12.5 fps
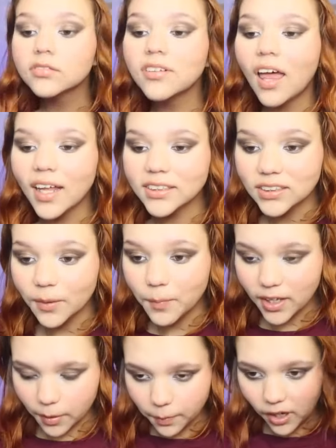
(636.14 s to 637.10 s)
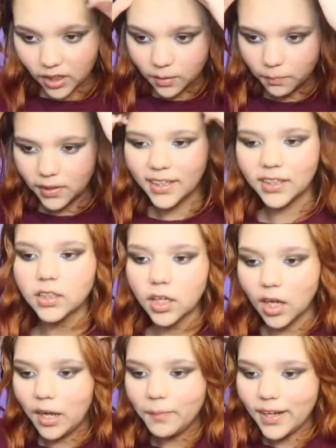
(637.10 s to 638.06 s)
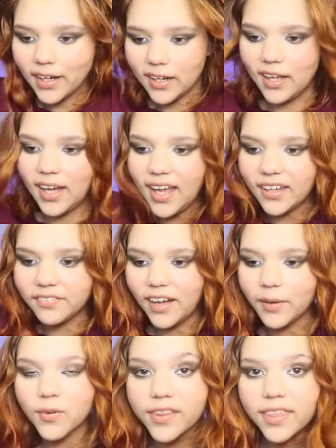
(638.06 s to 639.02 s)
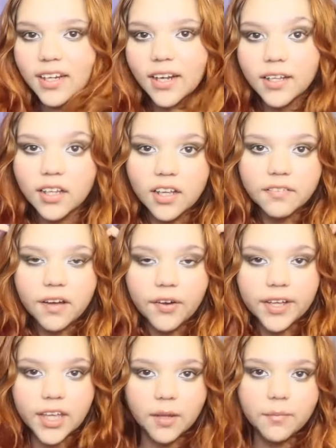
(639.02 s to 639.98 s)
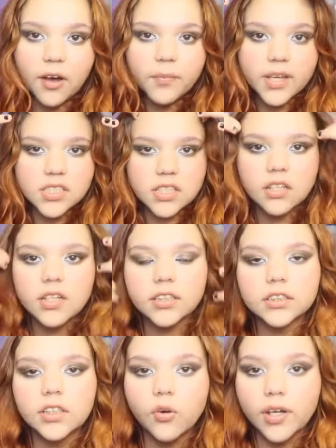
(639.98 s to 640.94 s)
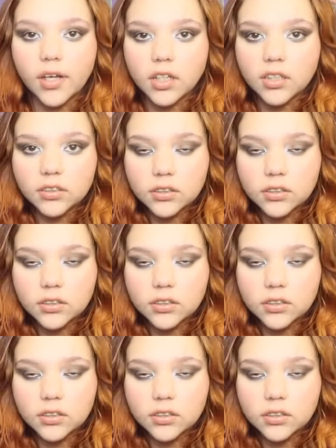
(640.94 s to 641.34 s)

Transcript: Now that's my makeup all complete. I'm not gonna lie, I vibe with it, and I love how it came out because it looks so good.